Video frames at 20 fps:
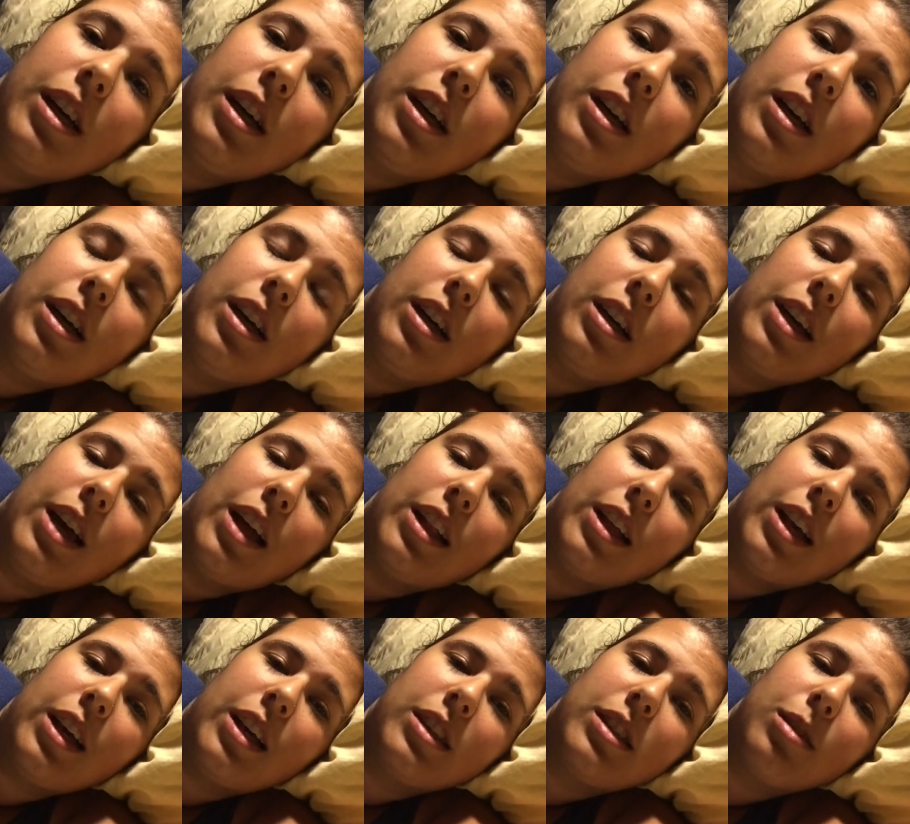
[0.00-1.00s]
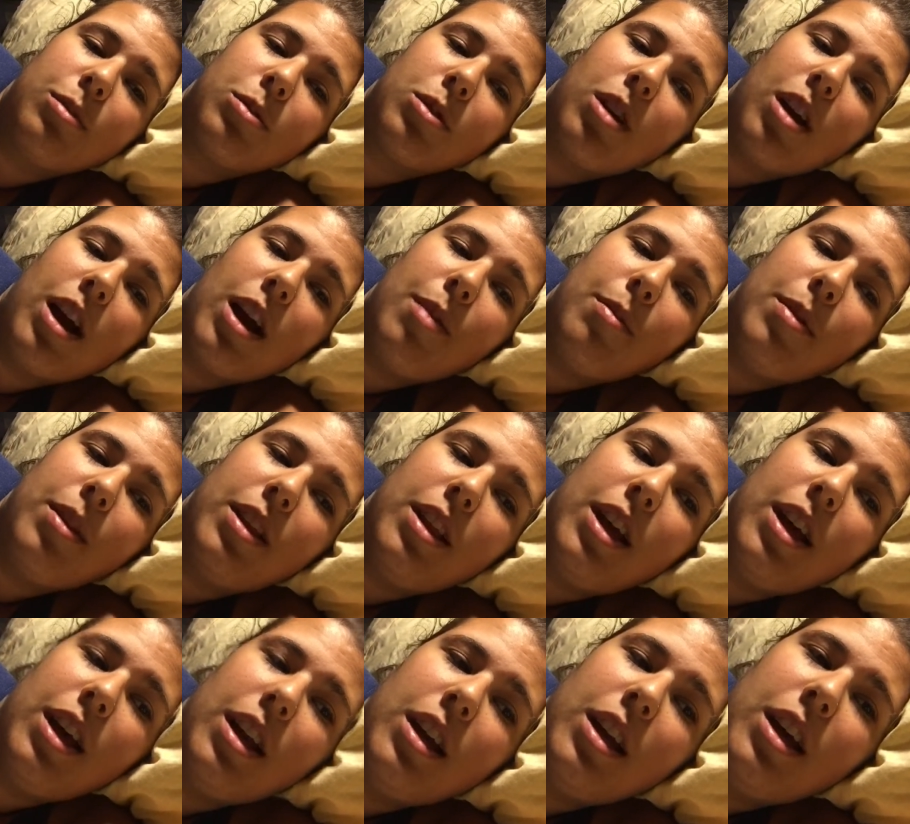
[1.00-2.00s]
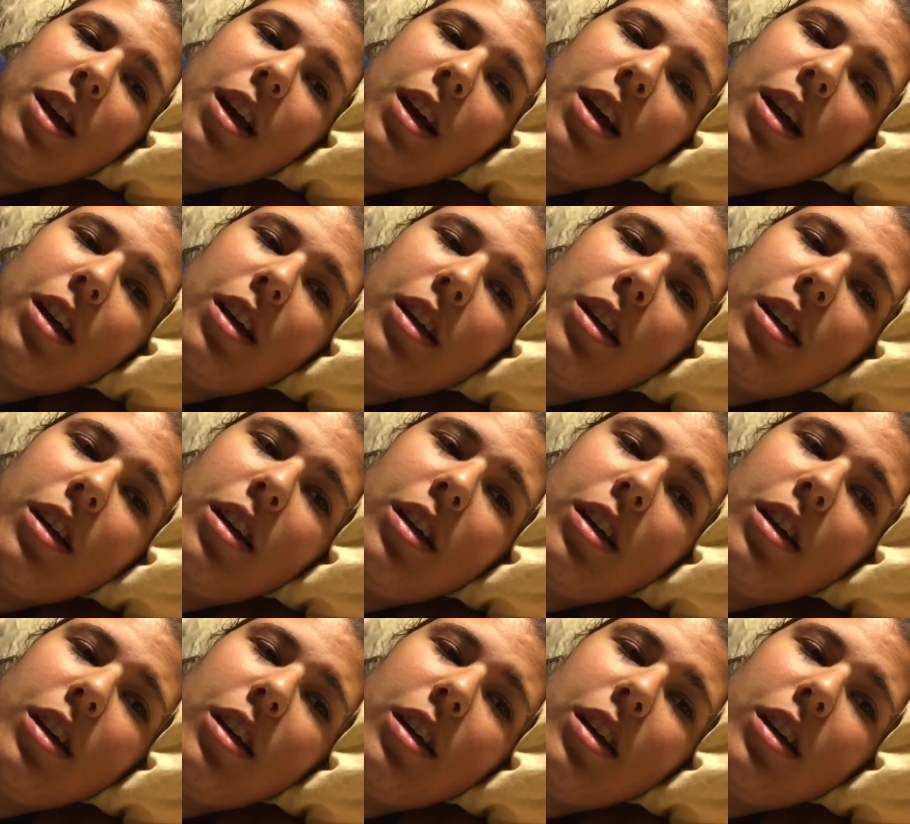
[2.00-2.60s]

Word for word: Uh, yeah, like and subscribe and then uh,